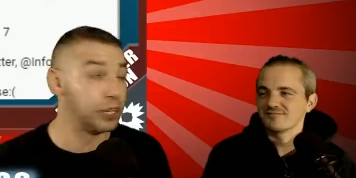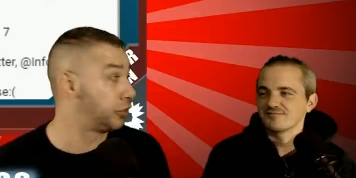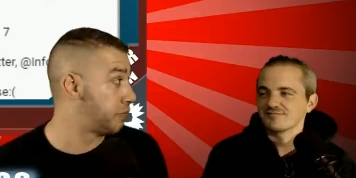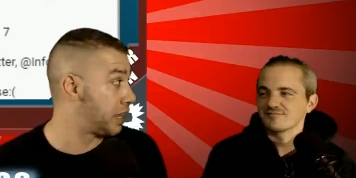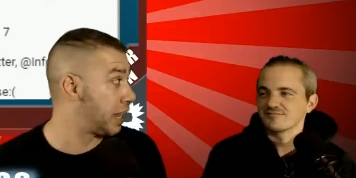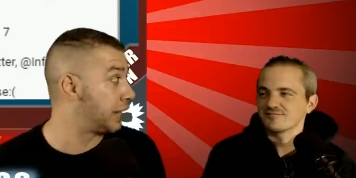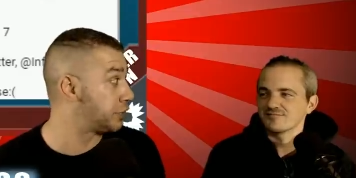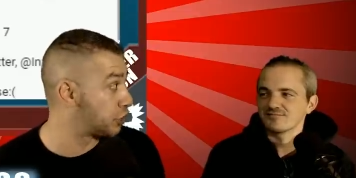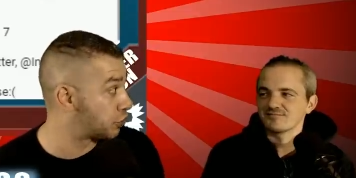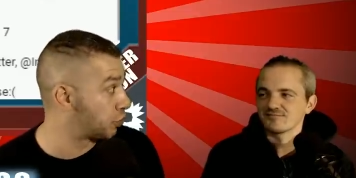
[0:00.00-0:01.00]
Speaker 1: to me, and it's
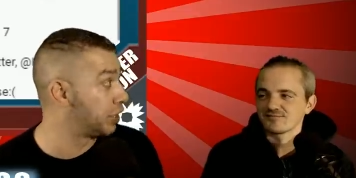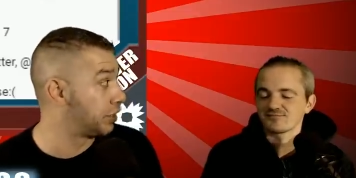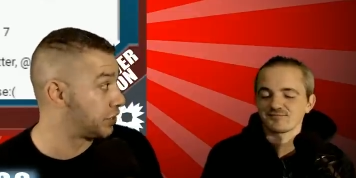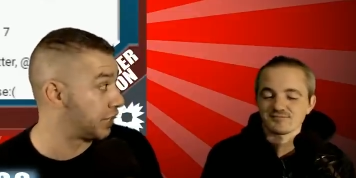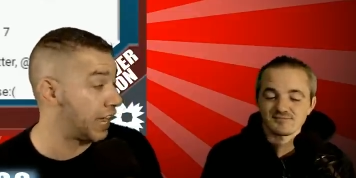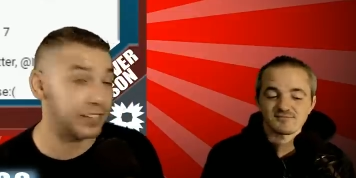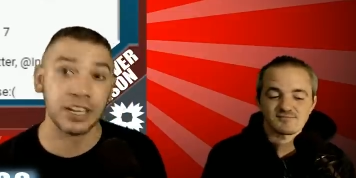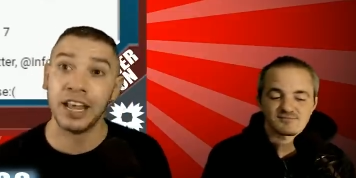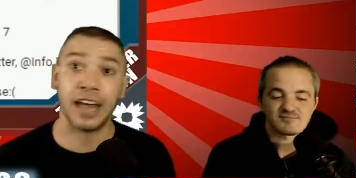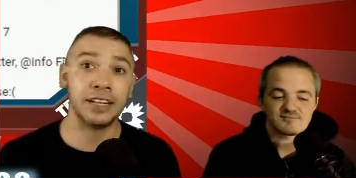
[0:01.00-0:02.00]
as real as it gets.
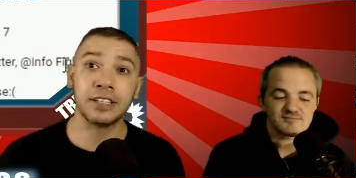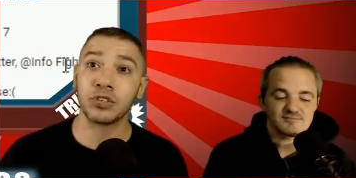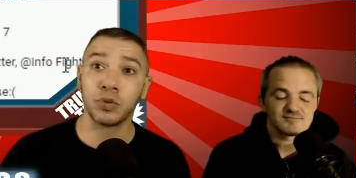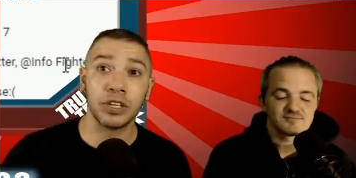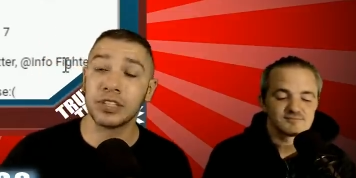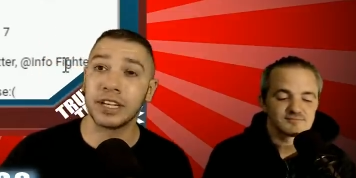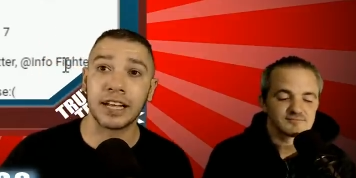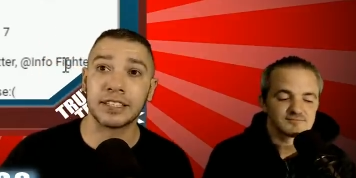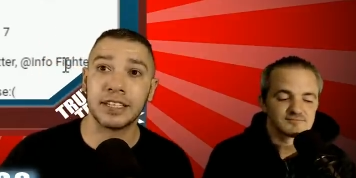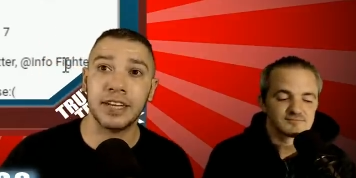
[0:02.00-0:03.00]
And it's as real as it gets
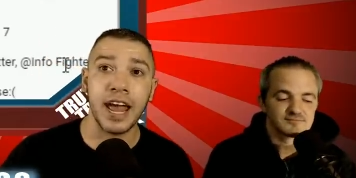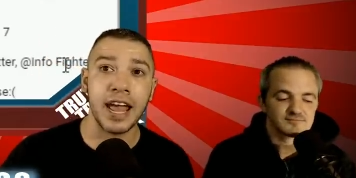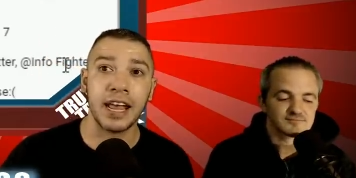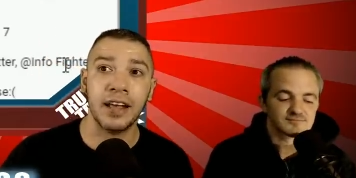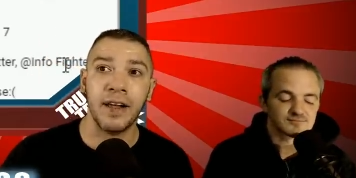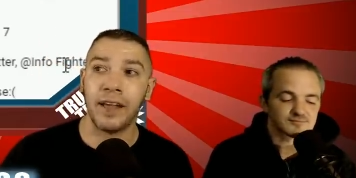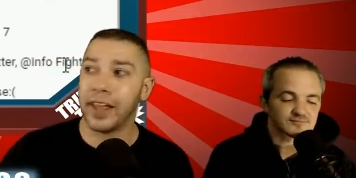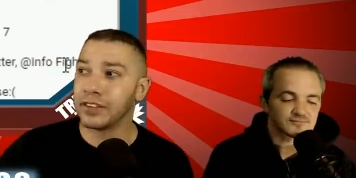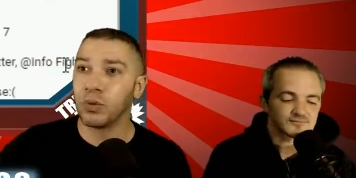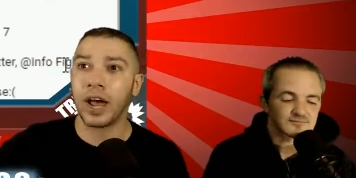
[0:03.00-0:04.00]
today. And
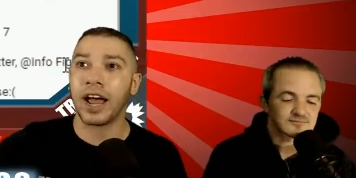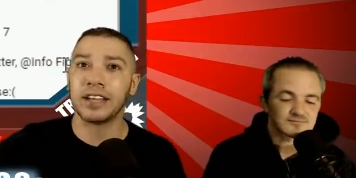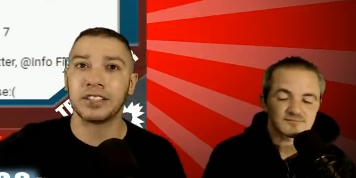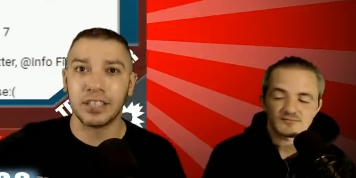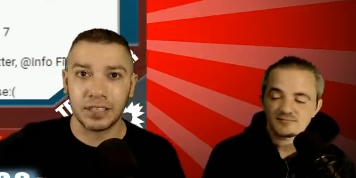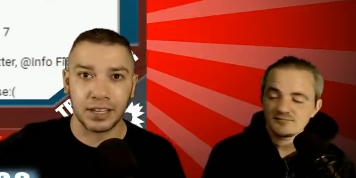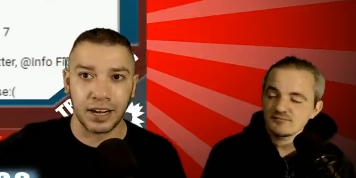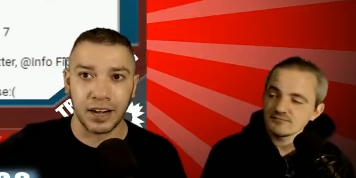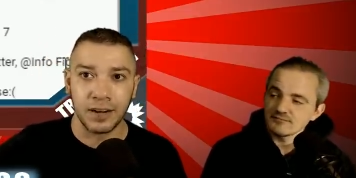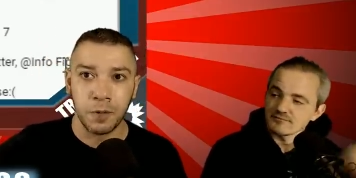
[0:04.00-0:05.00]
that's why I sit
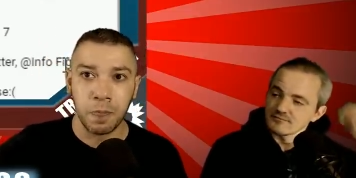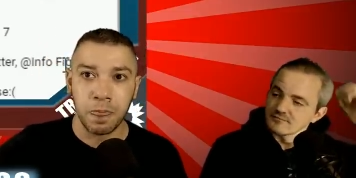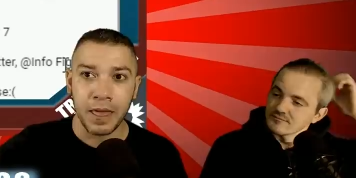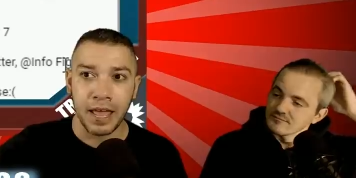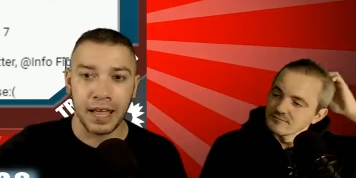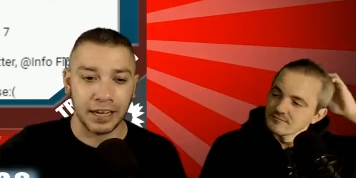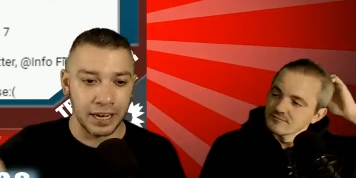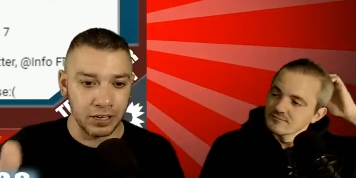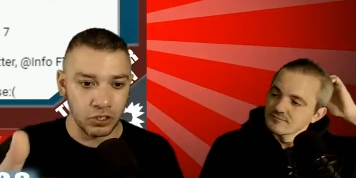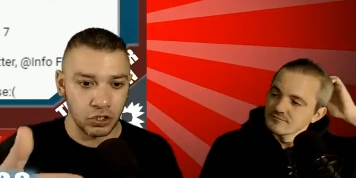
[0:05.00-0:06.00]
there and
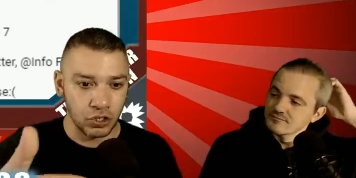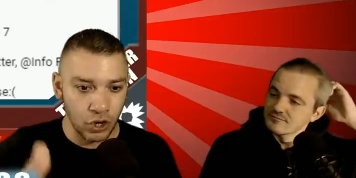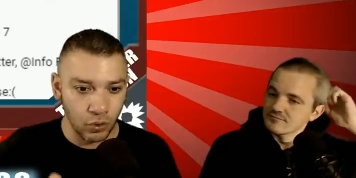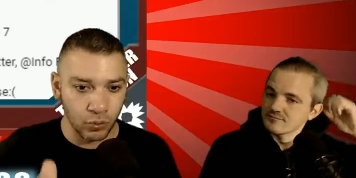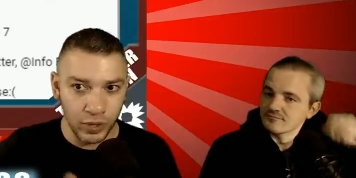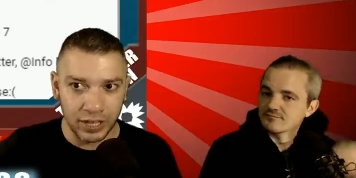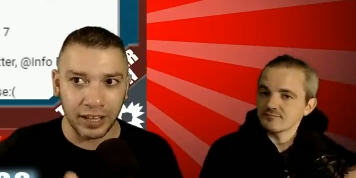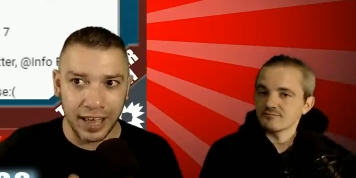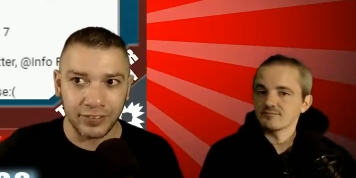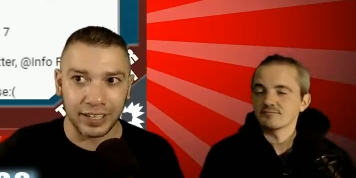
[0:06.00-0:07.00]
I show real
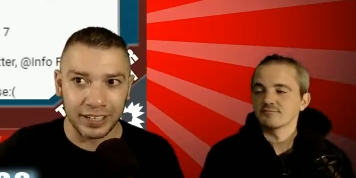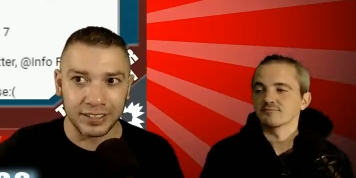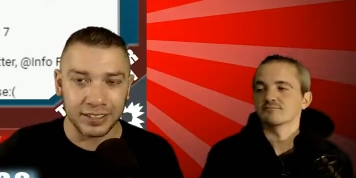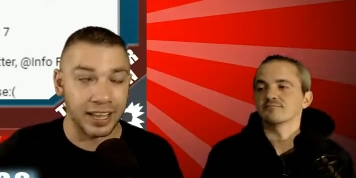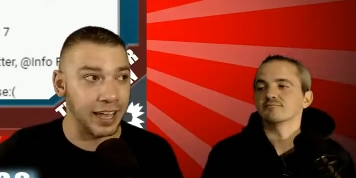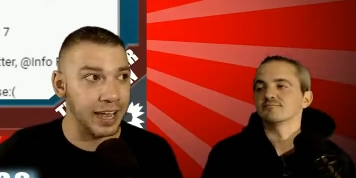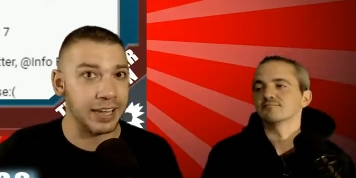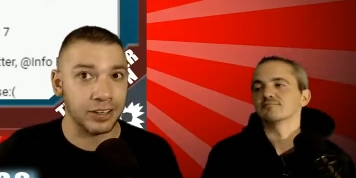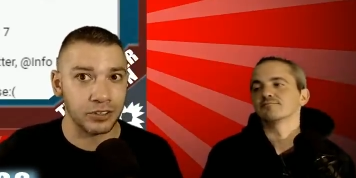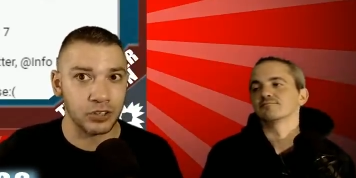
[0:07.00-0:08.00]
evidence like, hey,
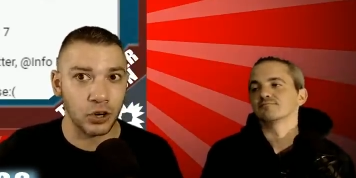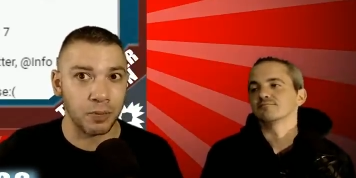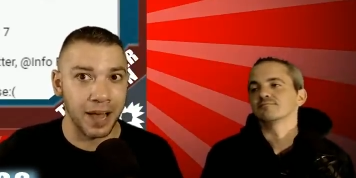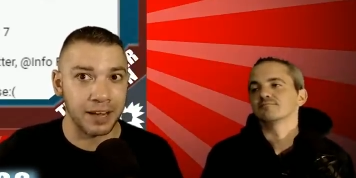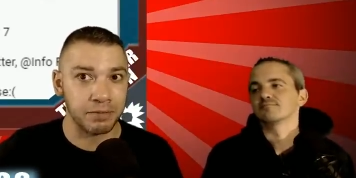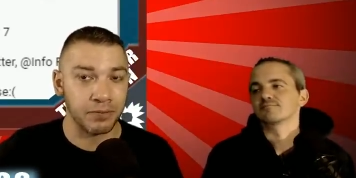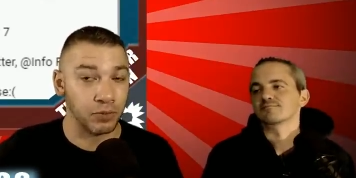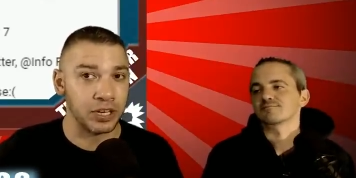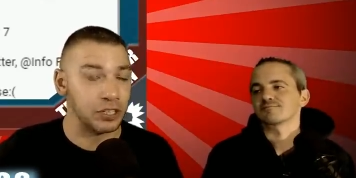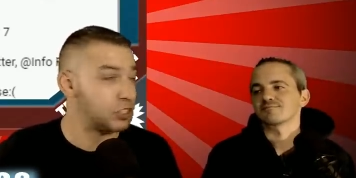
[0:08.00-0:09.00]
here's Joe Biden, when
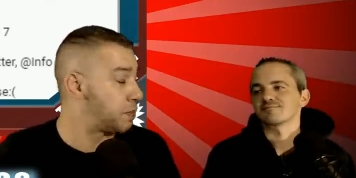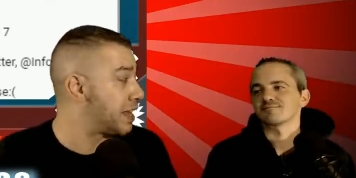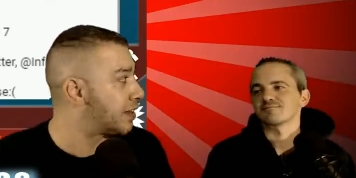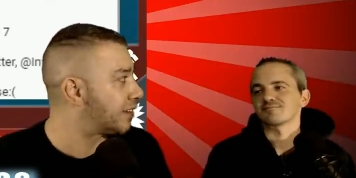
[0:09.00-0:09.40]
he could speak.